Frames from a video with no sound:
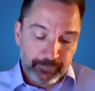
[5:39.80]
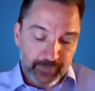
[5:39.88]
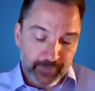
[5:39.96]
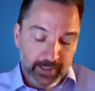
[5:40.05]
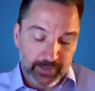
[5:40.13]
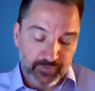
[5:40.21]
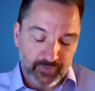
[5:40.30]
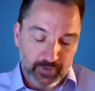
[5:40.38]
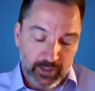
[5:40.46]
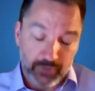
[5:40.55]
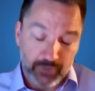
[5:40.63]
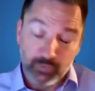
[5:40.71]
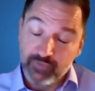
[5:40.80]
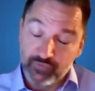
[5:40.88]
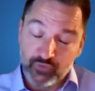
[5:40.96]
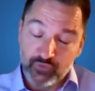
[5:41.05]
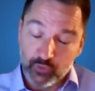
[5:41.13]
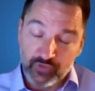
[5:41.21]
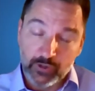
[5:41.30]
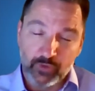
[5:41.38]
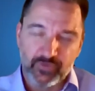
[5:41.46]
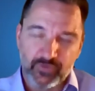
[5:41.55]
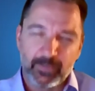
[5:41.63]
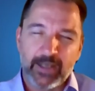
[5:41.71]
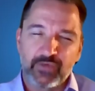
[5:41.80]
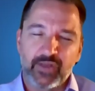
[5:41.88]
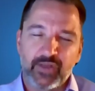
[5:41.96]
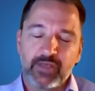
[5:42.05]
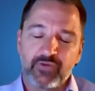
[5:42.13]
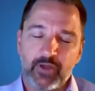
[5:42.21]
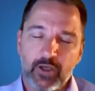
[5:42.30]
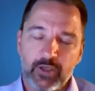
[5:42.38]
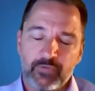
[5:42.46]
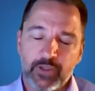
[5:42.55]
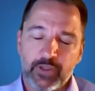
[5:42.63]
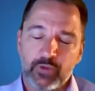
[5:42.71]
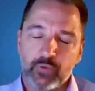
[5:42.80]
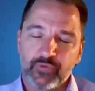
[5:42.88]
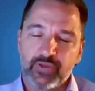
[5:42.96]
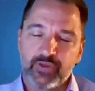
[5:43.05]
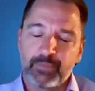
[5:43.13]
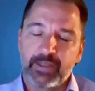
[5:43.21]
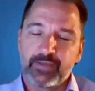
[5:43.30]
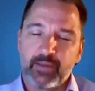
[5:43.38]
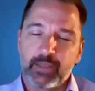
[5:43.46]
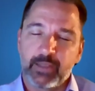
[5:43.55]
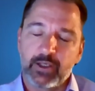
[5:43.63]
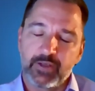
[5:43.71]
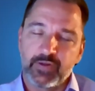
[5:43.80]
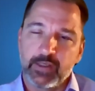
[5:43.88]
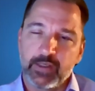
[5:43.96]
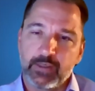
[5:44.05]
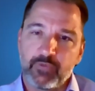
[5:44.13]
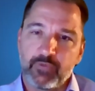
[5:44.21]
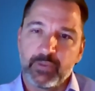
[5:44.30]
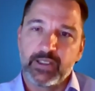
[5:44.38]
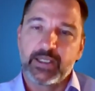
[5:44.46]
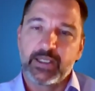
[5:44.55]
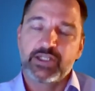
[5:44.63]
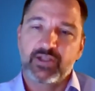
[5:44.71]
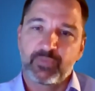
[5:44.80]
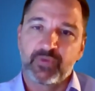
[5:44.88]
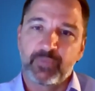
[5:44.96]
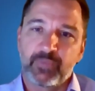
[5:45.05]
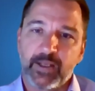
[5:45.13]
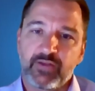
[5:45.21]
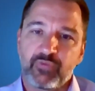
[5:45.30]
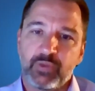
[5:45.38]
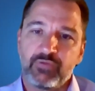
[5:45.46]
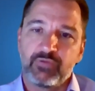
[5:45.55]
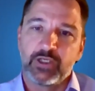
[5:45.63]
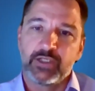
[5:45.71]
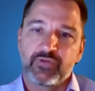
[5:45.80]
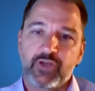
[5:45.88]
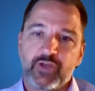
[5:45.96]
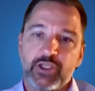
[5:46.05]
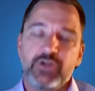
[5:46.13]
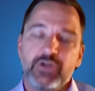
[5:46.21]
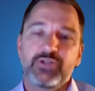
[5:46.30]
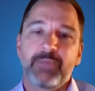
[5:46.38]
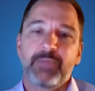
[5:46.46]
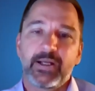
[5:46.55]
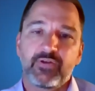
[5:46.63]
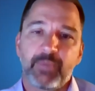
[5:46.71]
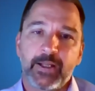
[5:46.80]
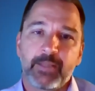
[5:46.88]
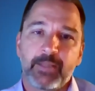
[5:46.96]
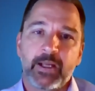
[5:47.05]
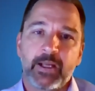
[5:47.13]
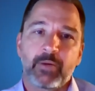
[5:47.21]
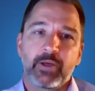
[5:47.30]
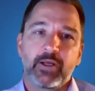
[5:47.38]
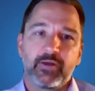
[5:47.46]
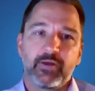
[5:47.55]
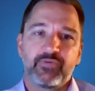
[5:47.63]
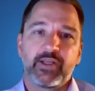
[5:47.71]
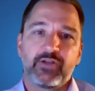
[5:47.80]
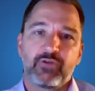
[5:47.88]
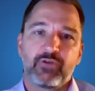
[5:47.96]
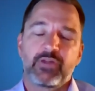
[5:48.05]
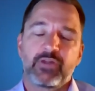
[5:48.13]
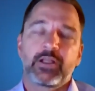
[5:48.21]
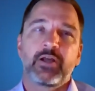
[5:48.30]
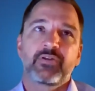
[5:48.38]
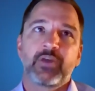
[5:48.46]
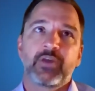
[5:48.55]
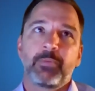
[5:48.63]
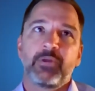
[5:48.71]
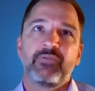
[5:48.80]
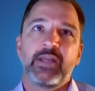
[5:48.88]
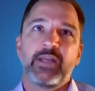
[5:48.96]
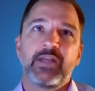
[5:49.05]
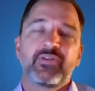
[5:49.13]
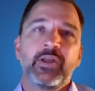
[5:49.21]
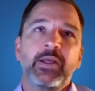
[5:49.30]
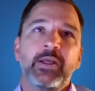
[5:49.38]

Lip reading: And we've talked a lot about data over the course of the pandemic. I think from an NHS perspective, we've learned a huge amount about the power of data over the last couple of years.